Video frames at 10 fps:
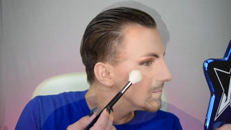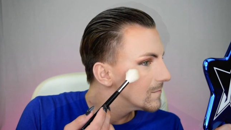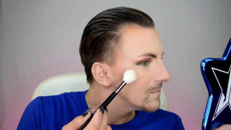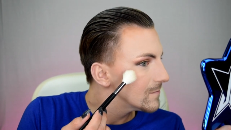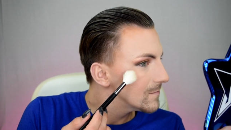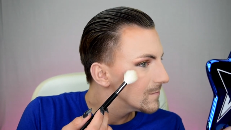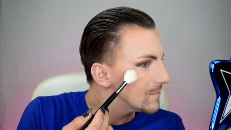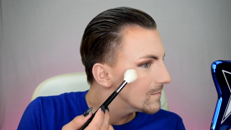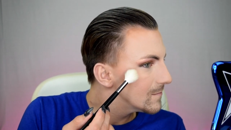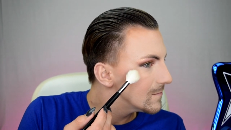
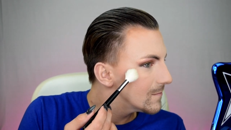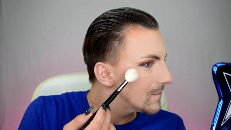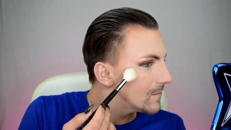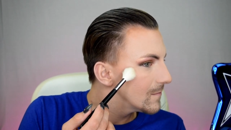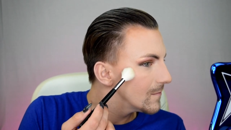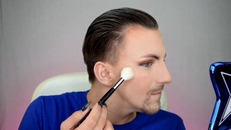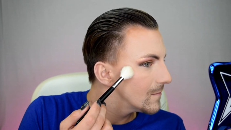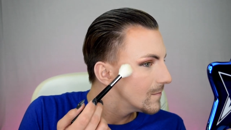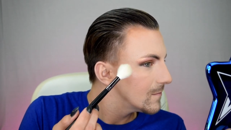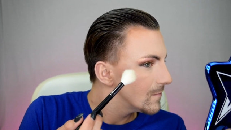
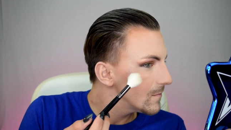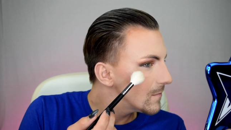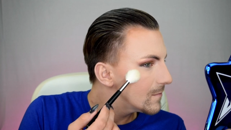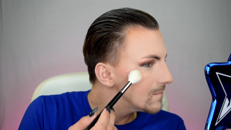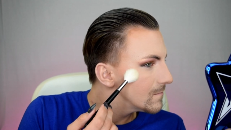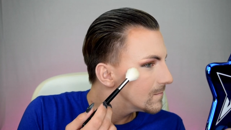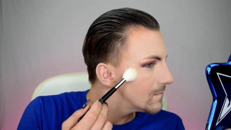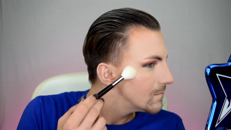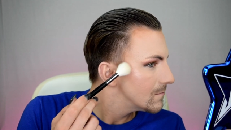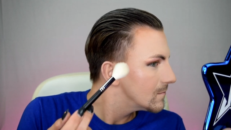
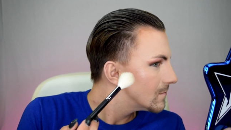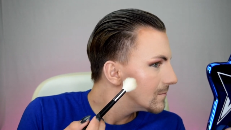Nothing is said.